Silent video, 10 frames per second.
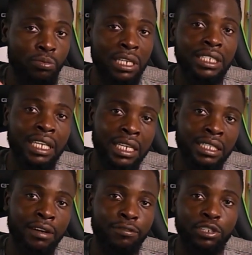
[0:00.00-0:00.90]
You
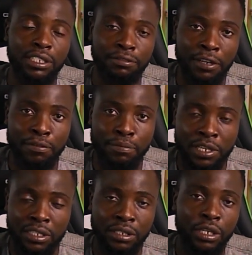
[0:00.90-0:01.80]
must get that
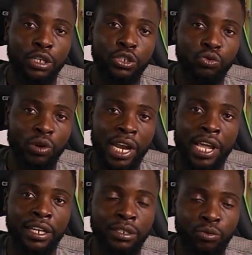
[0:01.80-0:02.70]
45 minutes
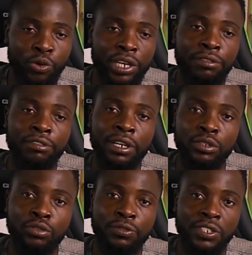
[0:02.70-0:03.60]
to learn
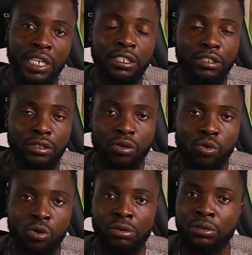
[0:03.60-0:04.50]
whatever you've set
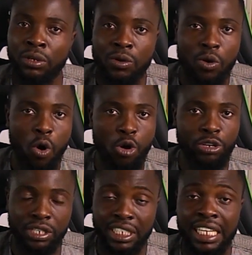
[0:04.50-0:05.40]
your goal
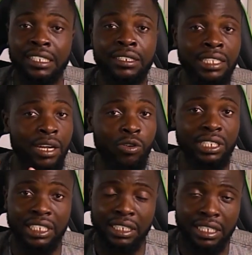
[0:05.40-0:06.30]
on. That's
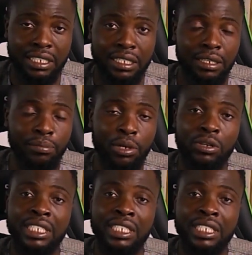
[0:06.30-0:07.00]
the consistency.